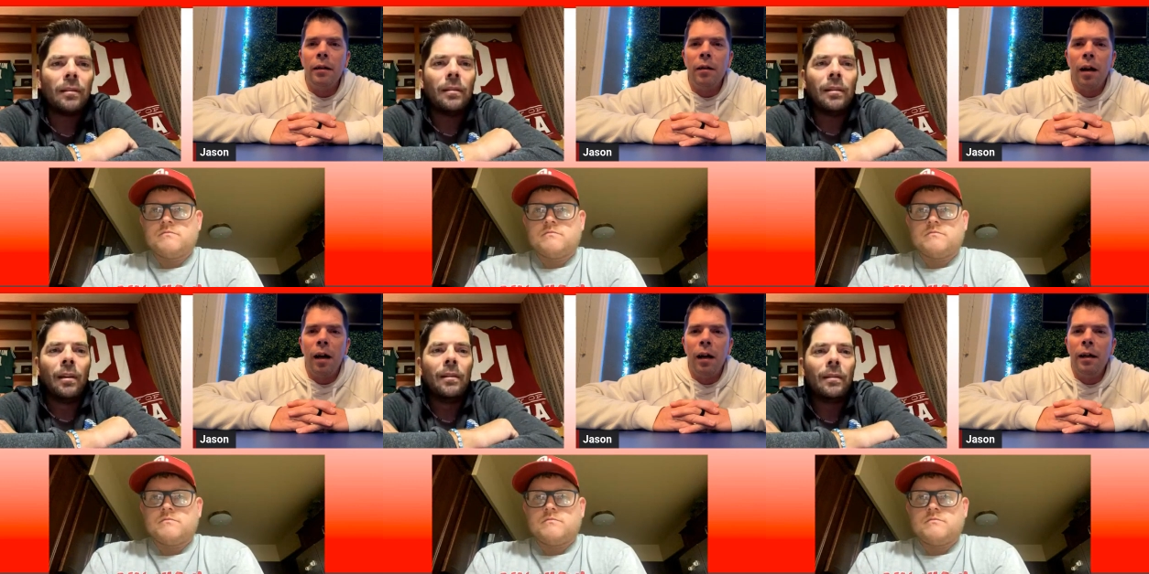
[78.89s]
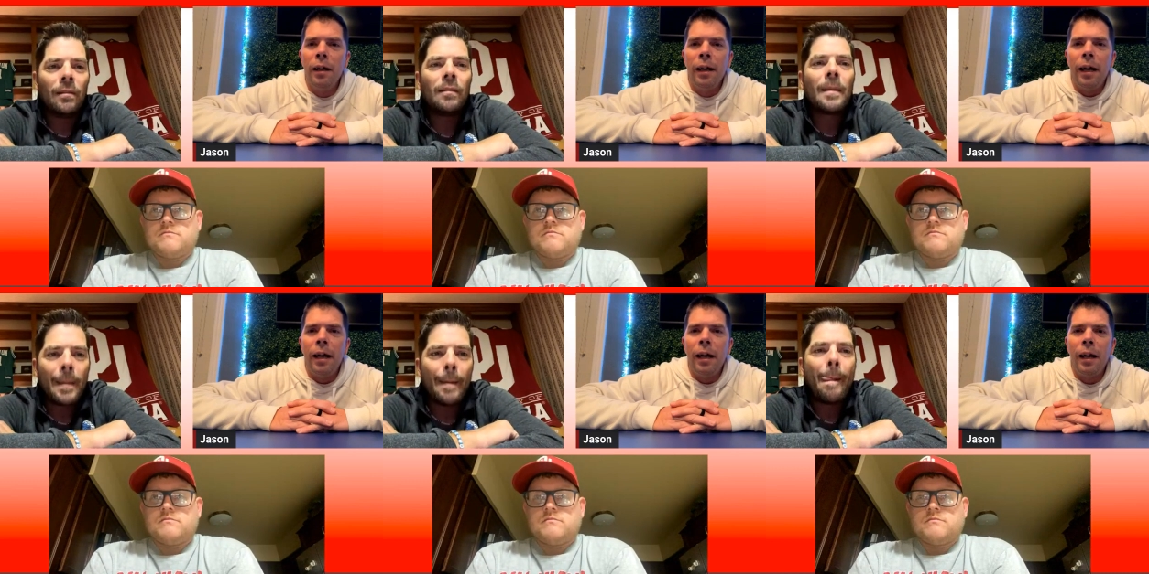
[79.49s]
Speaker 1: Uh,
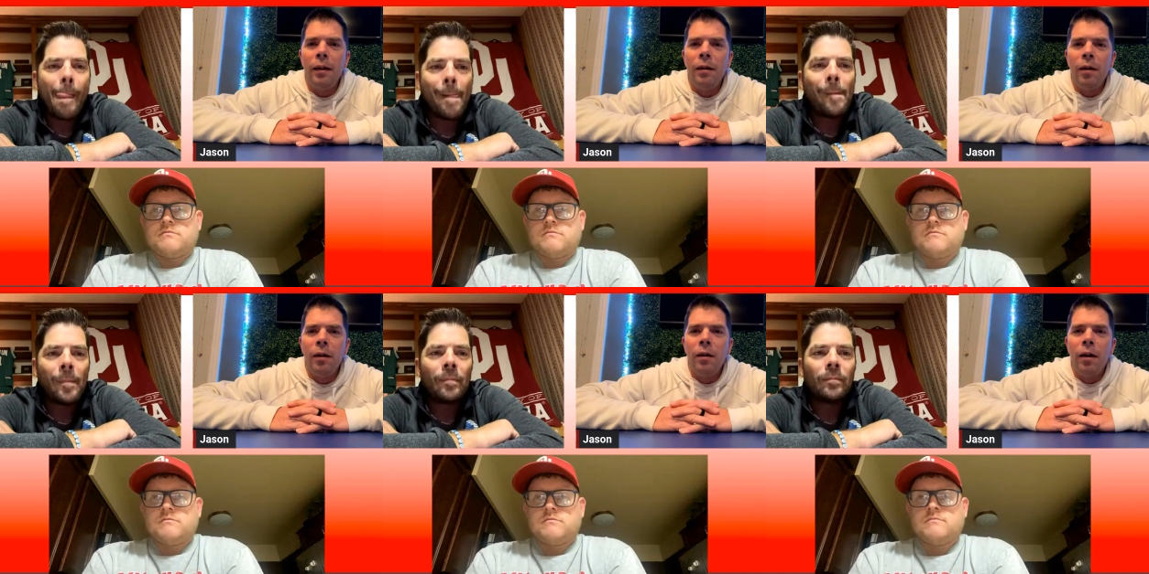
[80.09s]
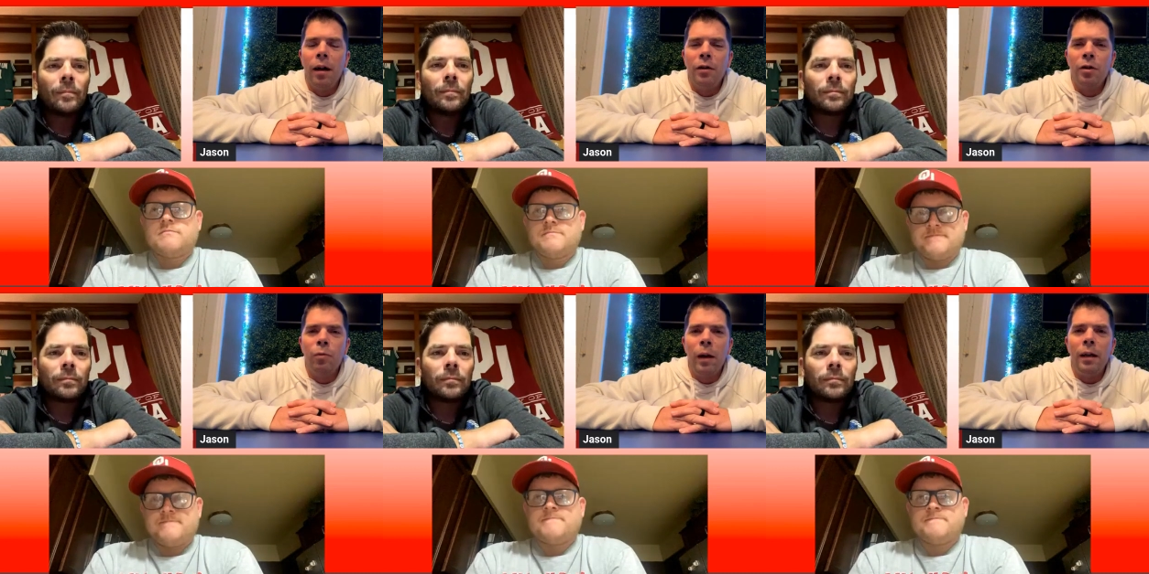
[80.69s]
and uh,
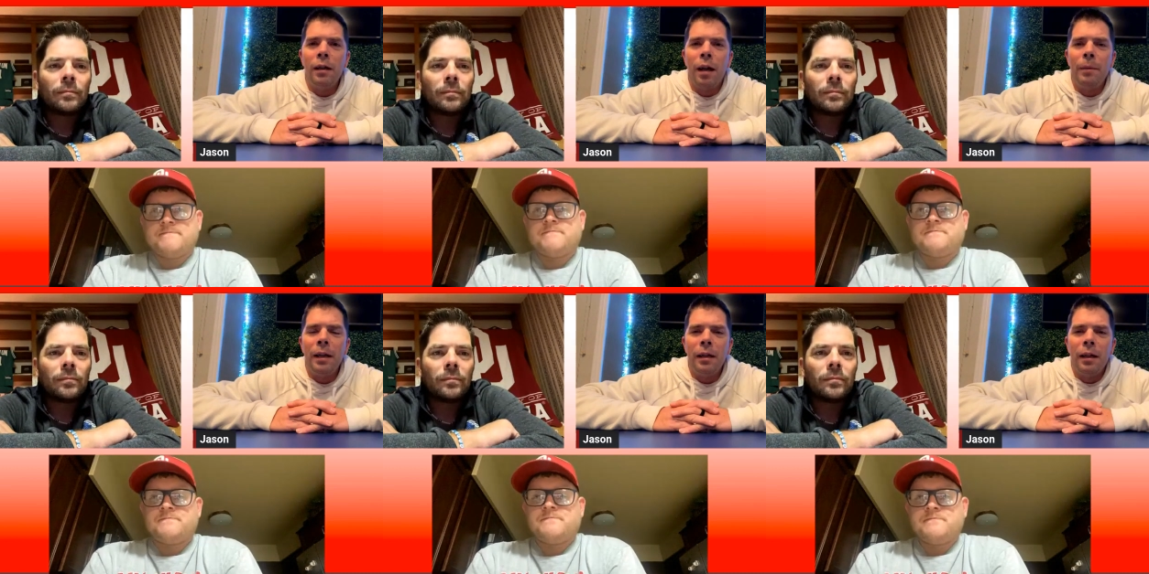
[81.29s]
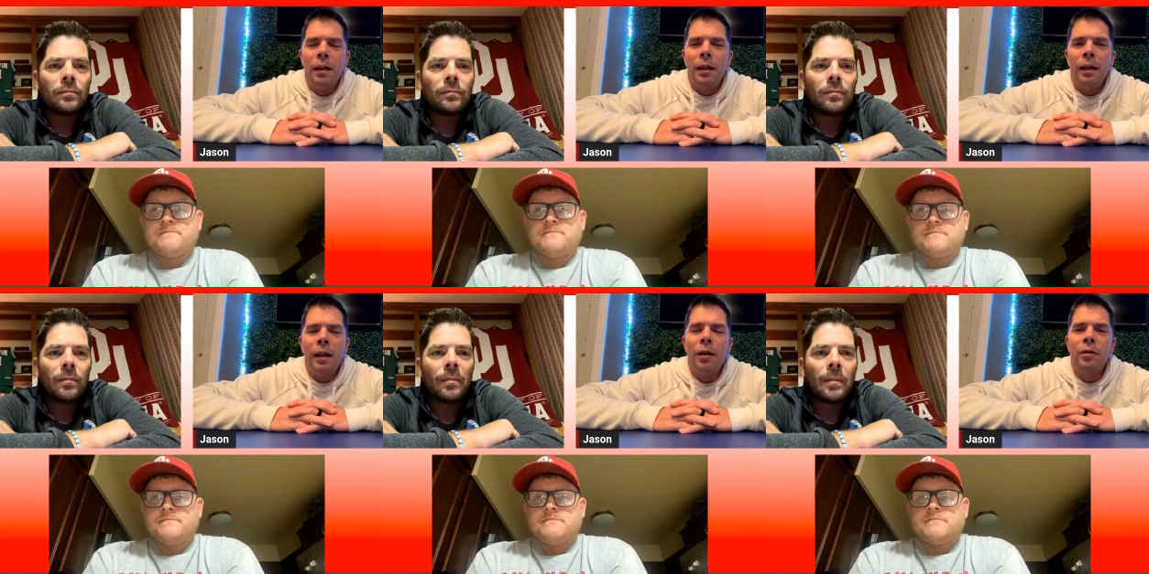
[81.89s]
just wait. I mean,
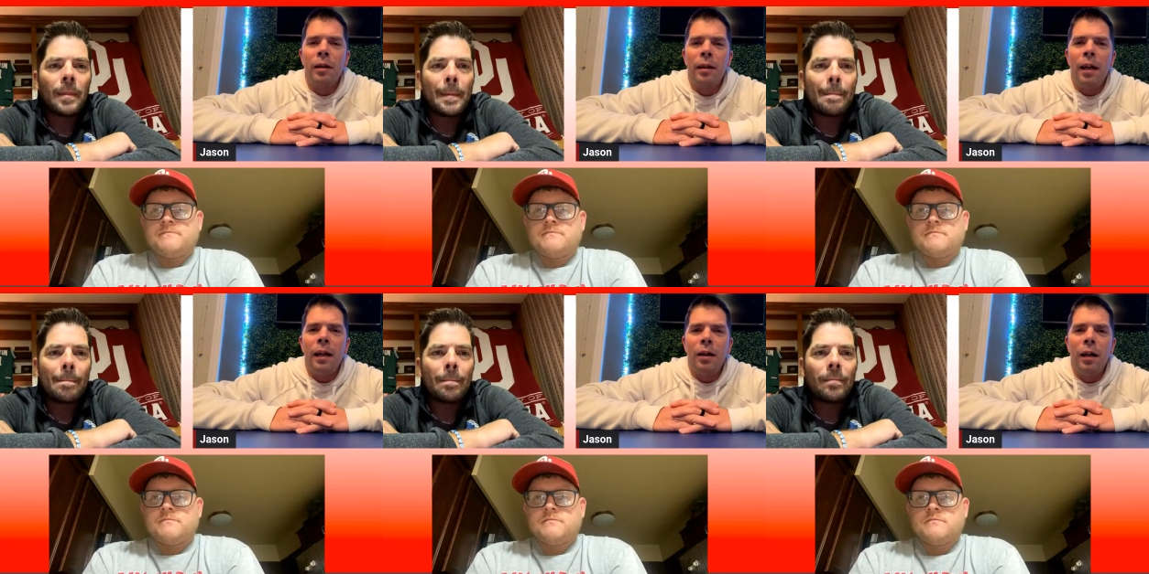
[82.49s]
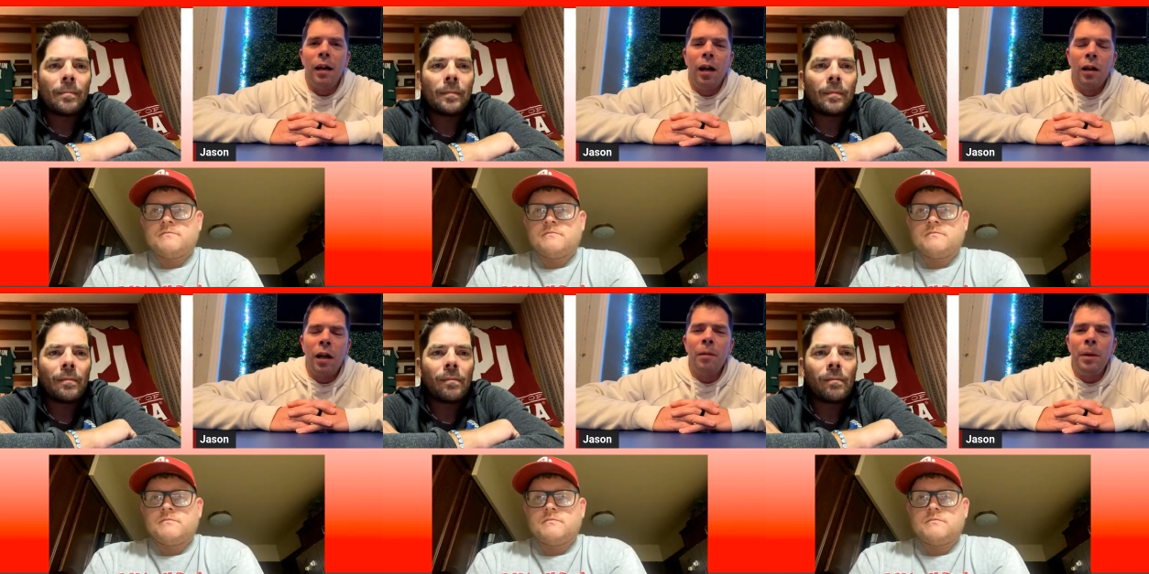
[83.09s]
here's the thing: a
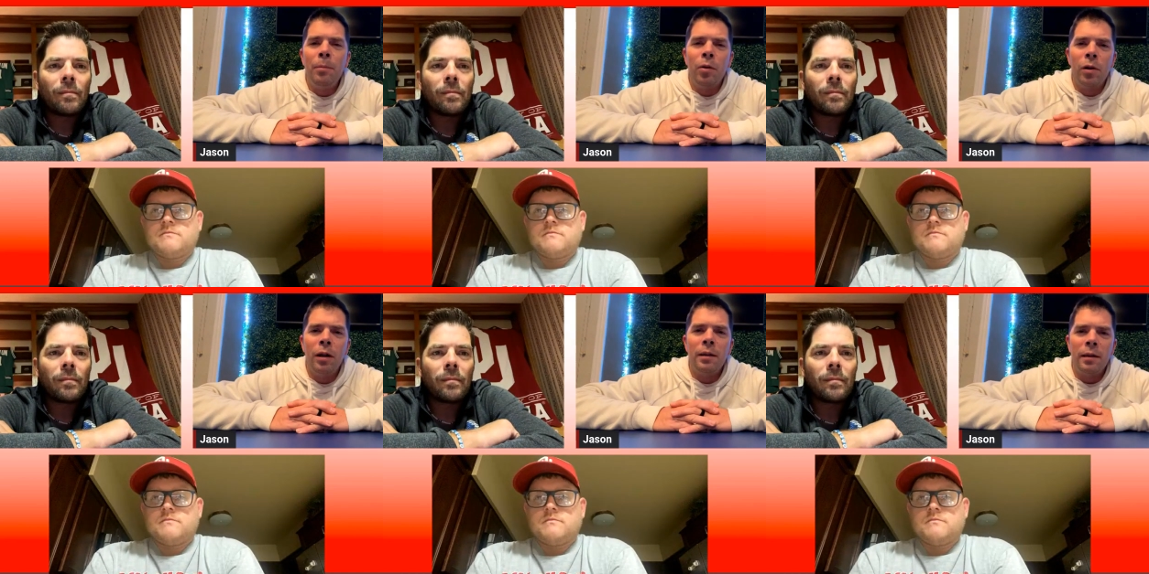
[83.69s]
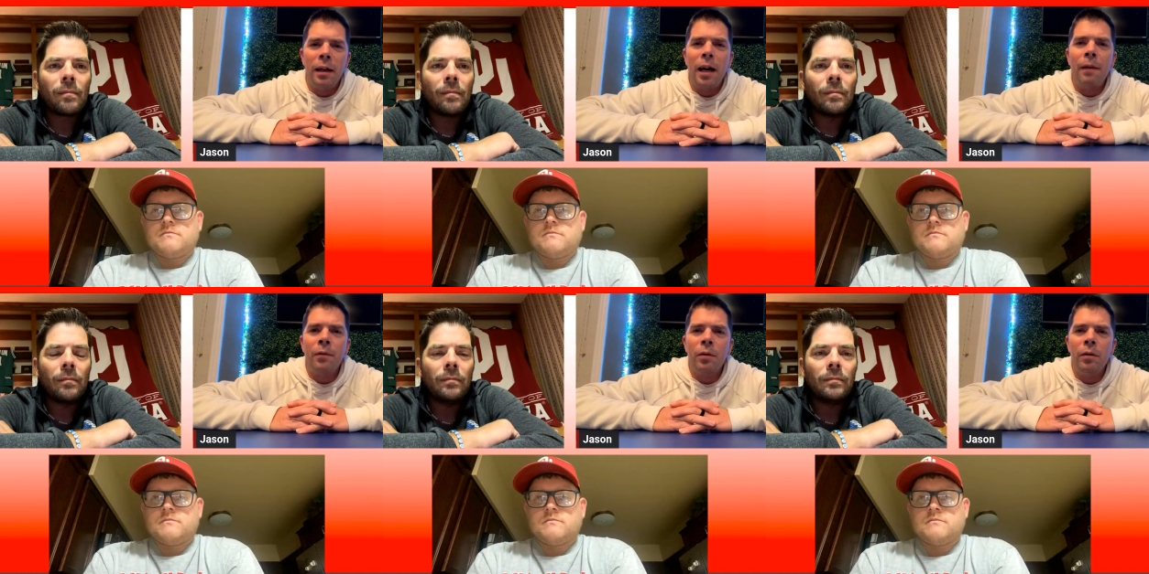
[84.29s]
lot of people could have said
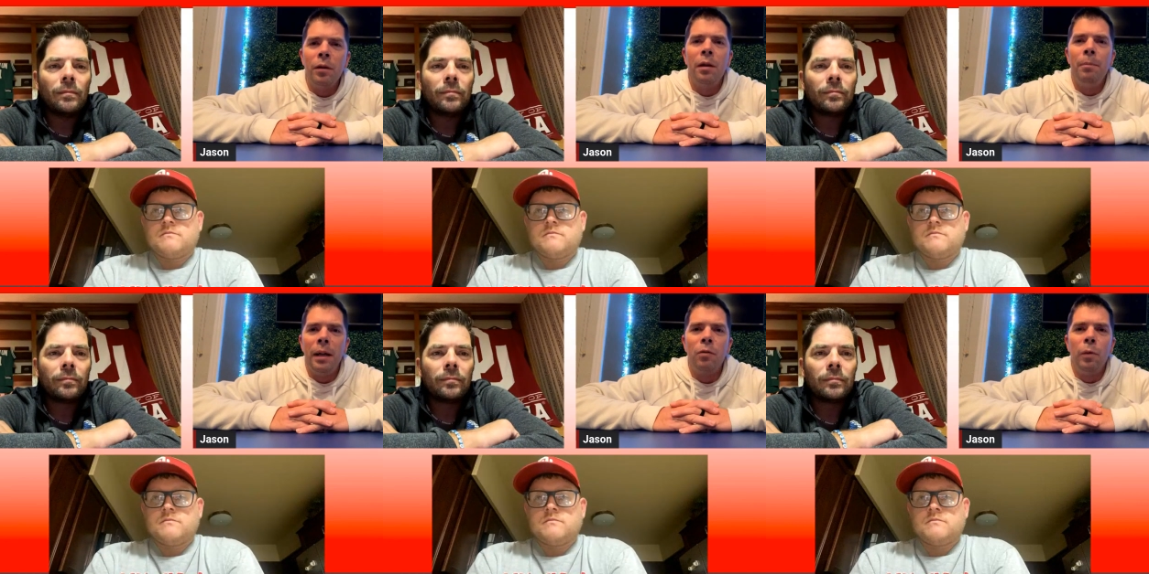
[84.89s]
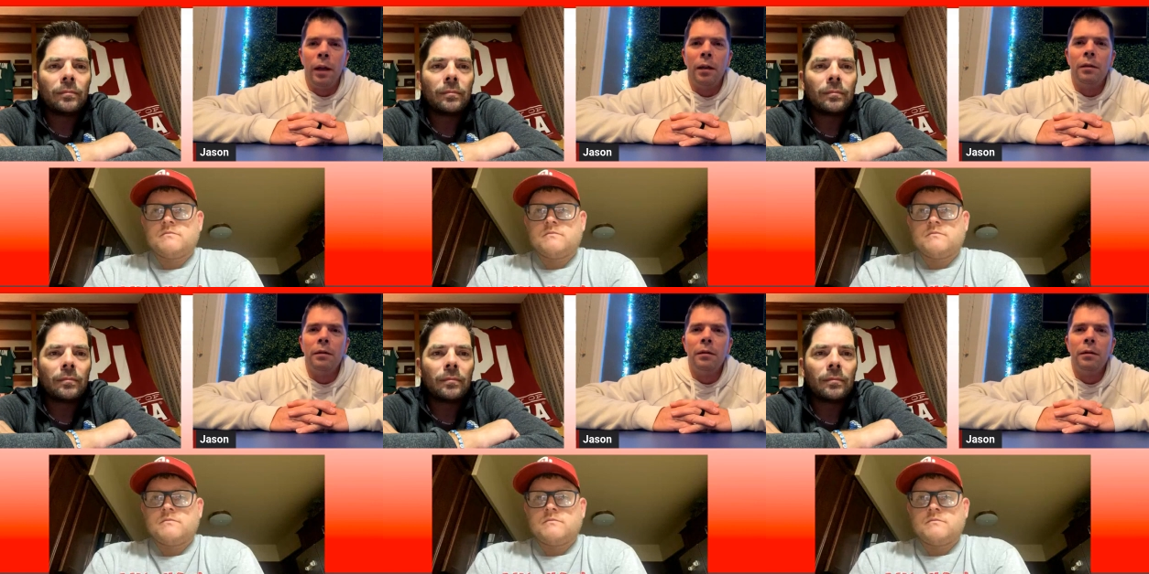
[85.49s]
after the big win
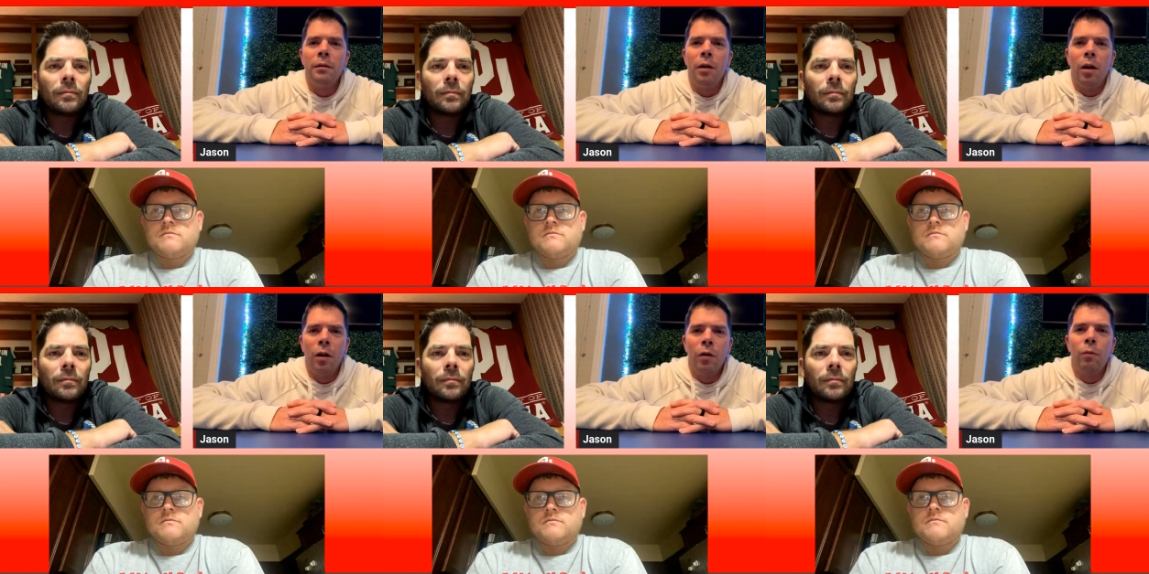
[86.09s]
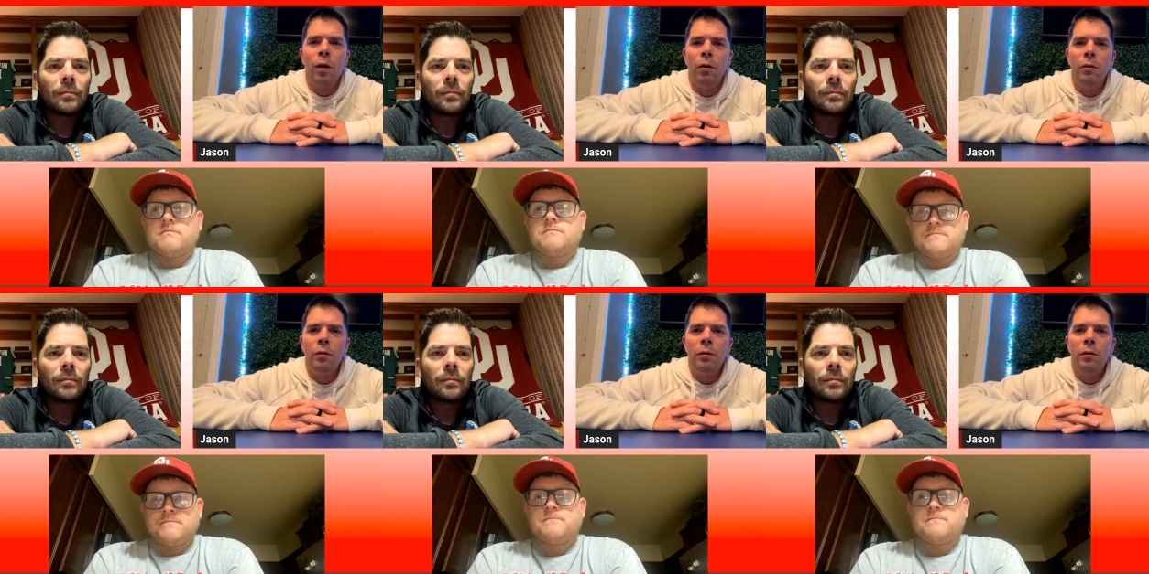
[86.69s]
on the road,